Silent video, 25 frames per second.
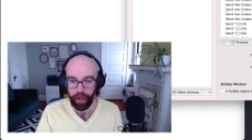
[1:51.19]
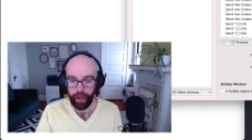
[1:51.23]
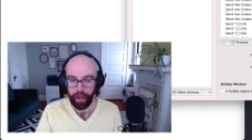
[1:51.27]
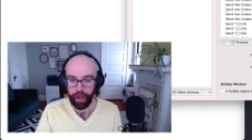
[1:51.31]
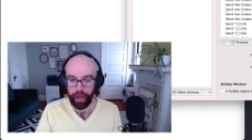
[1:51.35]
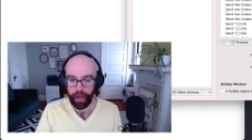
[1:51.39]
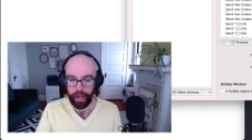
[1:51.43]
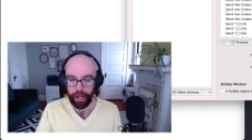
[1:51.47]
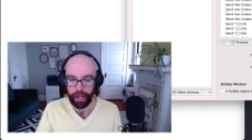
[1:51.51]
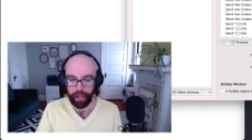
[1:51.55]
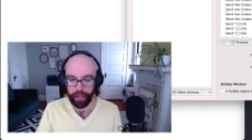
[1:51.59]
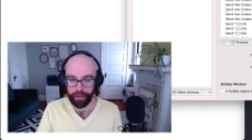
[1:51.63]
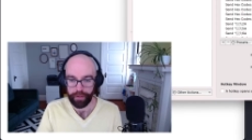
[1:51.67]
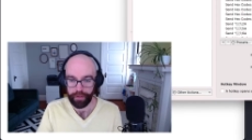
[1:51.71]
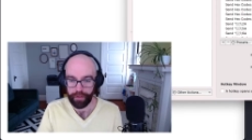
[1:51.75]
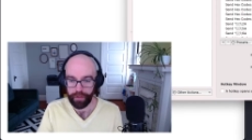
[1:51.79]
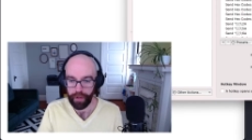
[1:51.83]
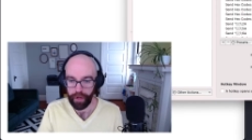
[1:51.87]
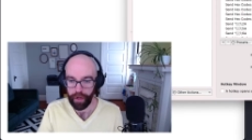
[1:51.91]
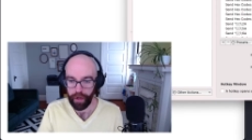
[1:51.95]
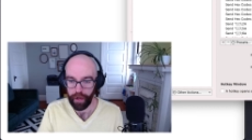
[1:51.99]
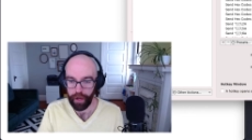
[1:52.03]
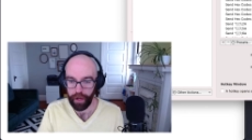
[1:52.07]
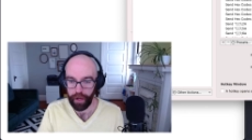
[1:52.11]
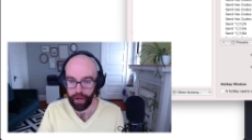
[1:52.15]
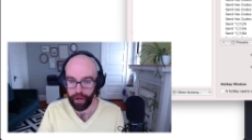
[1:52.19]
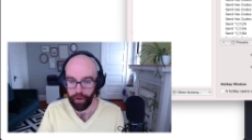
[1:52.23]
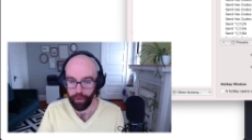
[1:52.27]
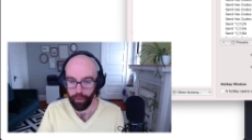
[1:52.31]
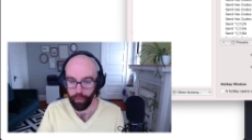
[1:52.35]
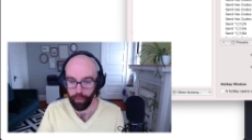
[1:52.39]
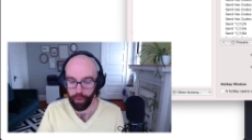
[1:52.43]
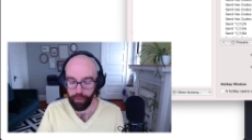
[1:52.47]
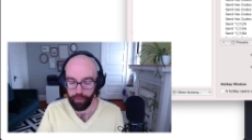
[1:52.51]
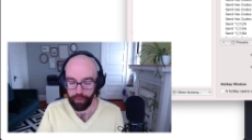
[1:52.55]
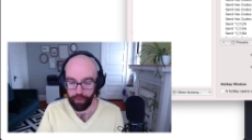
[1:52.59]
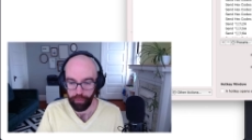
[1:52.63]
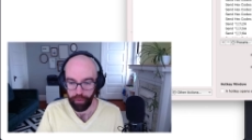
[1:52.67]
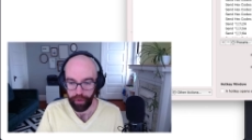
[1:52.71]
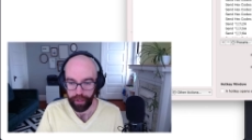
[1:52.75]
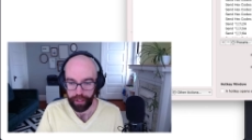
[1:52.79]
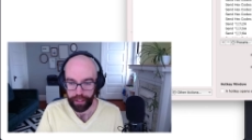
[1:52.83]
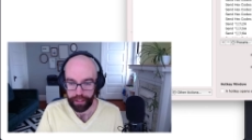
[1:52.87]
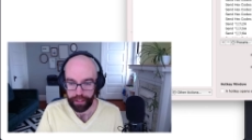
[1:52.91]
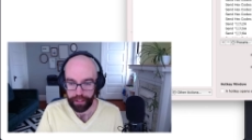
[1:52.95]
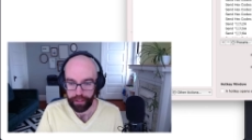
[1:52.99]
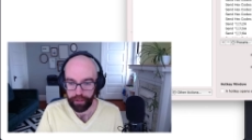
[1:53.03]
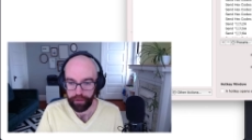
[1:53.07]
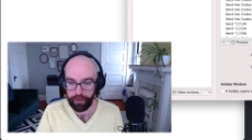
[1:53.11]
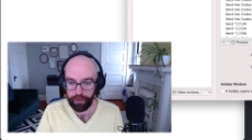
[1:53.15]
And uh, what we want
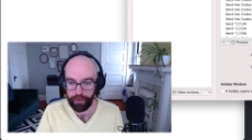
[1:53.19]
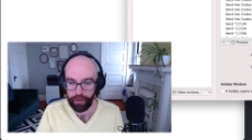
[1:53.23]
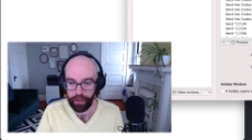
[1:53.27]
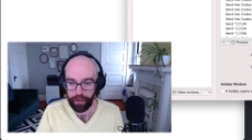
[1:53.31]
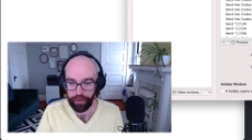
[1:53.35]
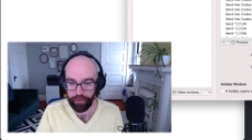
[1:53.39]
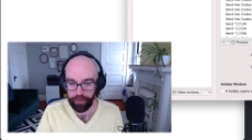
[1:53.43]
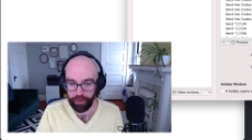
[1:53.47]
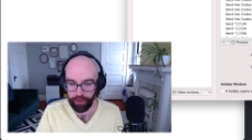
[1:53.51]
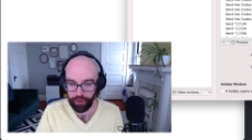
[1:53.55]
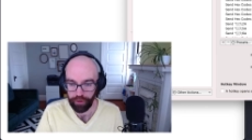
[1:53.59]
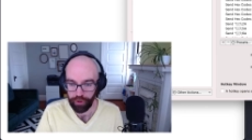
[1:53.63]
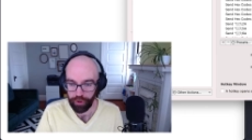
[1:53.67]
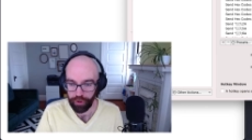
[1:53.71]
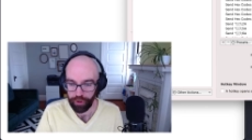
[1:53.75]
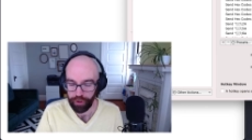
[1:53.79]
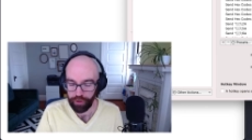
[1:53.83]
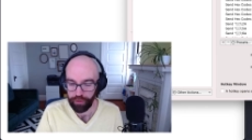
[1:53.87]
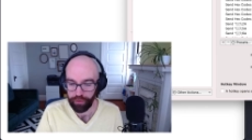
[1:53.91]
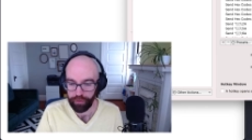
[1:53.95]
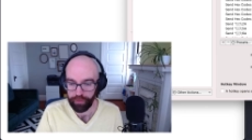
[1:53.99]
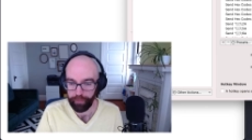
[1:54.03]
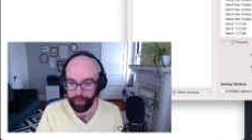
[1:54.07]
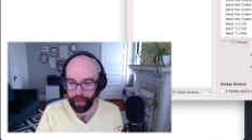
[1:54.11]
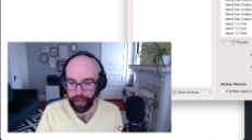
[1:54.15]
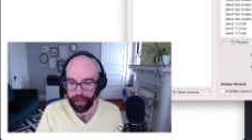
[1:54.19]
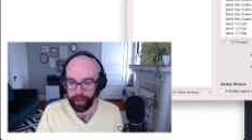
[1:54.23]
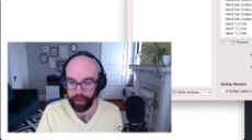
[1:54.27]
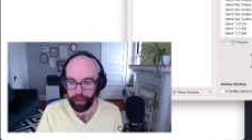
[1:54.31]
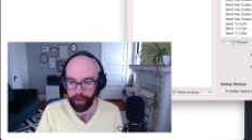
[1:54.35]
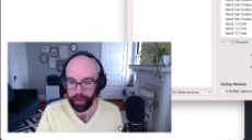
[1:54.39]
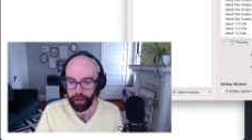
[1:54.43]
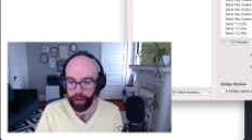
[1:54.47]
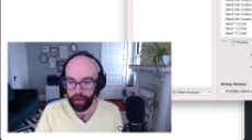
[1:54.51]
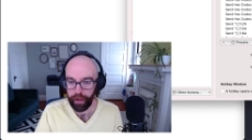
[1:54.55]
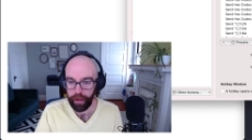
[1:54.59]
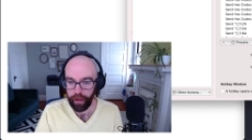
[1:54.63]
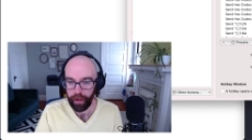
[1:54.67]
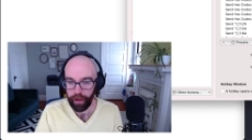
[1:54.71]
here is you could use meta.